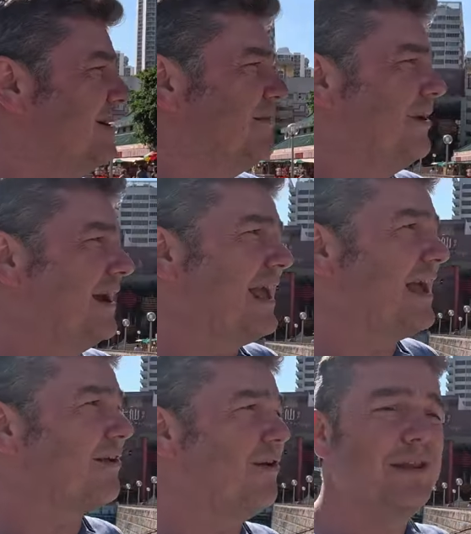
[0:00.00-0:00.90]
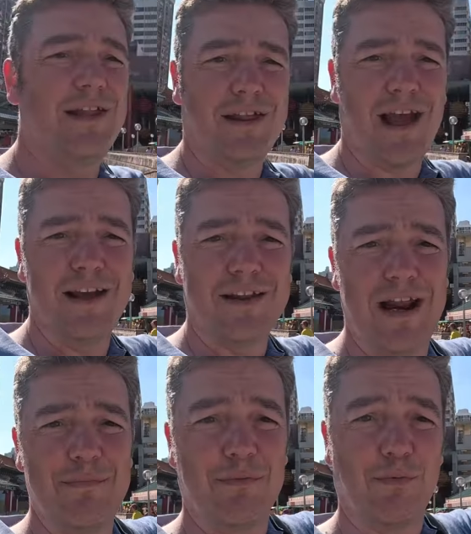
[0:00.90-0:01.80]
But I guess all these
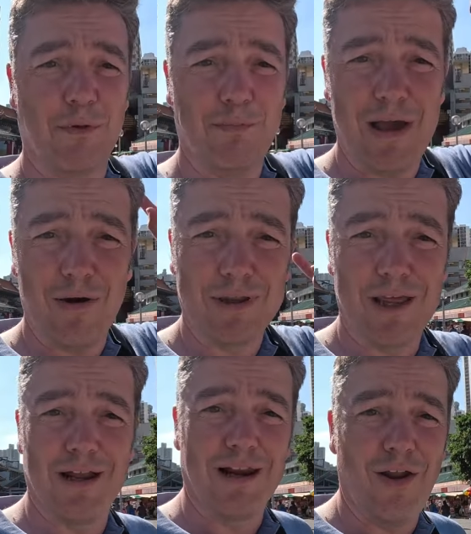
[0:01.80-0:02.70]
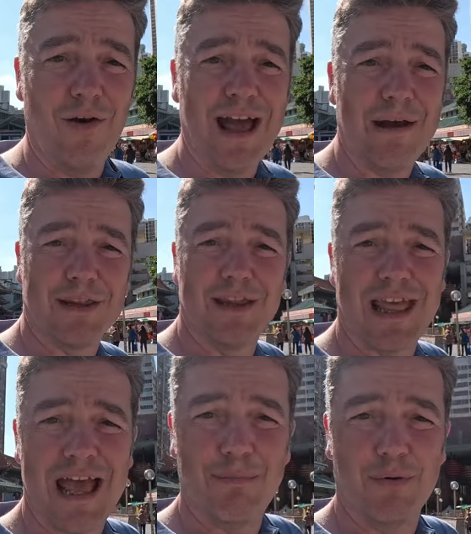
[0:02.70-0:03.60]
skyscrapers was built long after the
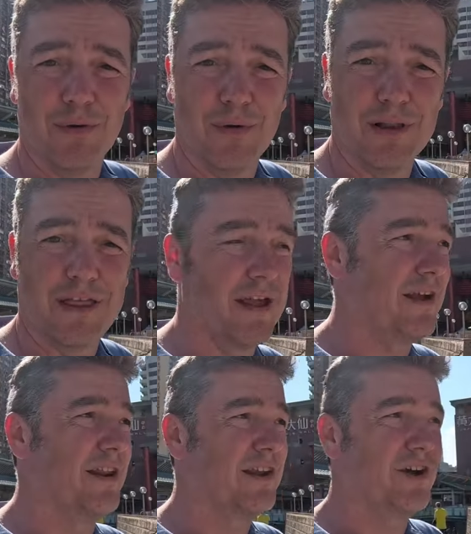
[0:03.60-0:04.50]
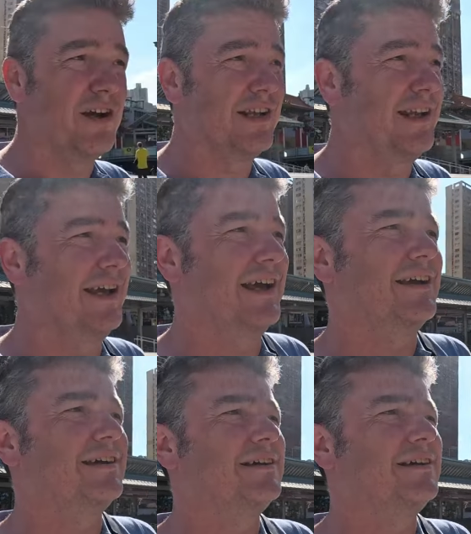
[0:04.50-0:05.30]
temple was constructed here.